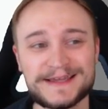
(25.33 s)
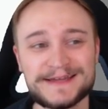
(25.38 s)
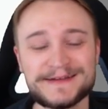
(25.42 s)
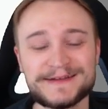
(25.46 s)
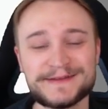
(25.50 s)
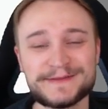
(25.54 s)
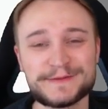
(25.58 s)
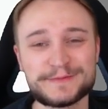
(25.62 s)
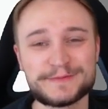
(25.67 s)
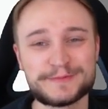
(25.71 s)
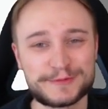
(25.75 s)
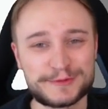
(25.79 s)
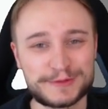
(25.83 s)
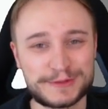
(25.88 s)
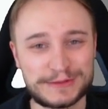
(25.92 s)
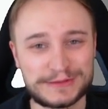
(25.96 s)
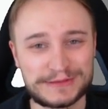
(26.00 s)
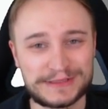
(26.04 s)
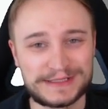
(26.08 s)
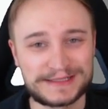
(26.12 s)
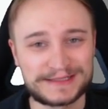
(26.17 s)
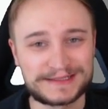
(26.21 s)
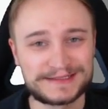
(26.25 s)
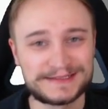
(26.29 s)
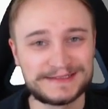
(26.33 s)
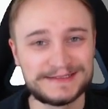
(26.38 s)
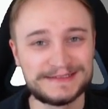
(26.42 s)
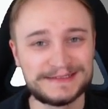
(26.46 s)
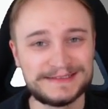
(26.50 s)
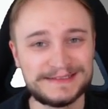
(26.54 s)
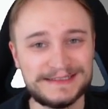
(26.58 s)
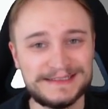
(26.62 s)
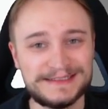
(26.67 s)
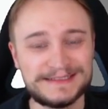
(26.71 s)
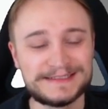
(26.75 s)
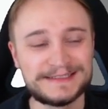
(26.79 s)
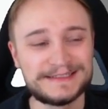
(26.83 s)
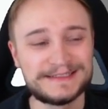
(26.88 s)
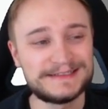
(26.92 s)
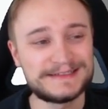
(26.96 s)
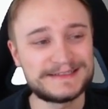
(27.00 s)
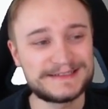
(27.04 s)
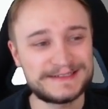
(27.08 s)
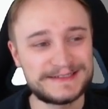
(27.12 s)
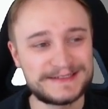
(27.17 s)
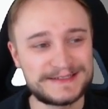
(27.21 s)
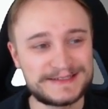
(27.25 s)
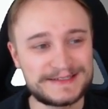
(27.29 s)
and the product details
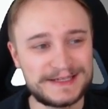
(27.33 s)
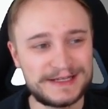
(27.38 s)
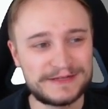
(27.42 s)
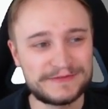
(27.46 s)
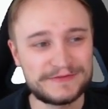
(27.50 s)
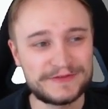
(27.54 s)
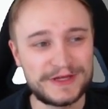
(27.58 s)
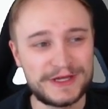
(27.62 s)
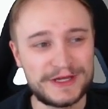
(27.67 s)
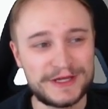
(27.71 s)
itself.